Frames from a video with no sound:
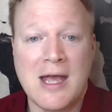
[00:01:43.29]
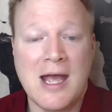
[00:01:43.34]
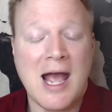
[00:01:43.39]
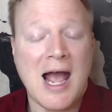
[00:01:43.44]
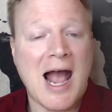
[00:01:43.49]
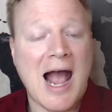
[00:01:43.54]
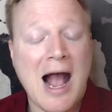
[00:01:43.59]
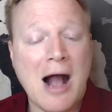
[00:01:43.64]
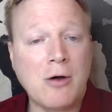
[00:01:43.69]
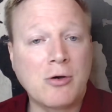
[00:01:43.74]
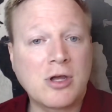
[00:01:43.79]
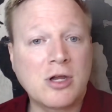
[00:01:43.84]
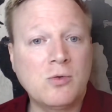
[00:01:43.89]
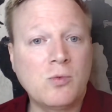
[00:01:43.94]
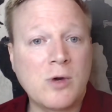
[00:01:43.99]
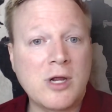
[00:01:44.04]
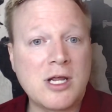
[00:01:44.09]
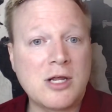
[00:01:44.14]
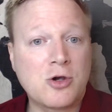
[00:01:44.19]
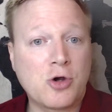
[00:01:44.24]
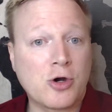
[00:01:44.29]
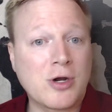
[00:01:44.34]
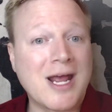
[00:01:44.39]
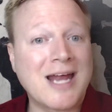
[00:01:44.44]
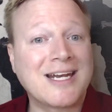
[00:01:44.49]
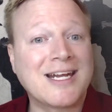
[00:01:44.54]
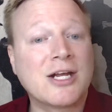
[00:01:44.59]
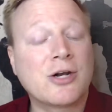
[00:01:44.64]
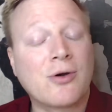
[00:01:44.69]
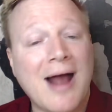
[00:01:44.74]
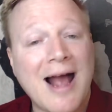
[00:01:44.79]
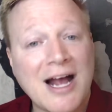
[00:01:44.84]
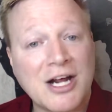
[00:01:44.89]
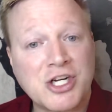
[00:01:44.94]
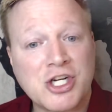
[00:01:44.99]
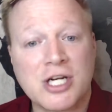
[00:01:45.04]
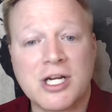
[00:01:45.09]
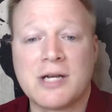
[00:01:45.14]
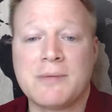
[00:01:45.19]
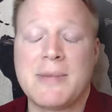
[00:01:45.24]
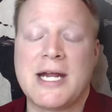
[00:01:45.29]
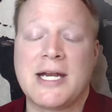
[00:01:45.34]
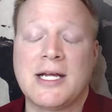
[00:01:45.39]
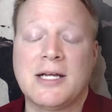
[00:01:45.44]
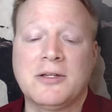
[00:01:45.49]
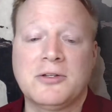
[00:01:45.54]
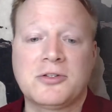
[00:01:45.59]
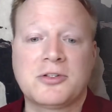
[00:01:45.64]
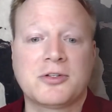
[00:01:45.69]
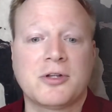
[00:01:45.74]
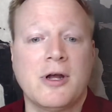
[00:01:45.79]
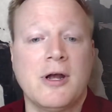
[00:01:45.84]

how can we create interaction in meetings,